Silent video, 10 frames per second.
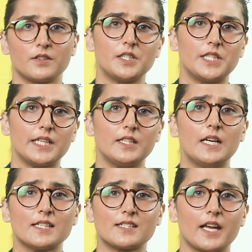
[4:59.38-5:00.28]
The deal,
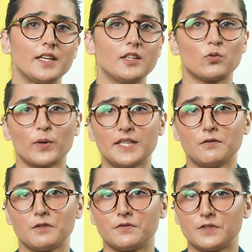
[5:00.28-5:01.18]
signed in
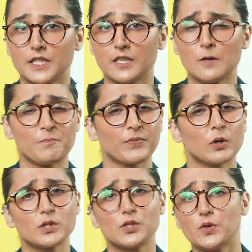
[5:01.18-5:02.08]
2015,
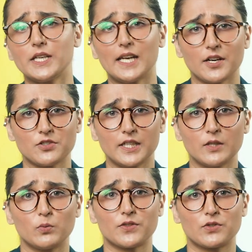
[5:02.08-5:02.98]
was unilaterally
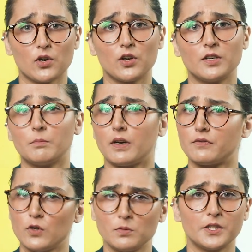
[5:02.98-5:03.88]
withdrawn by
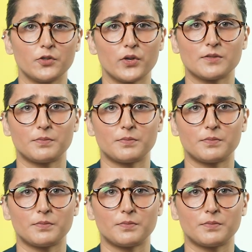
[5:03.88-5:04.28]
former US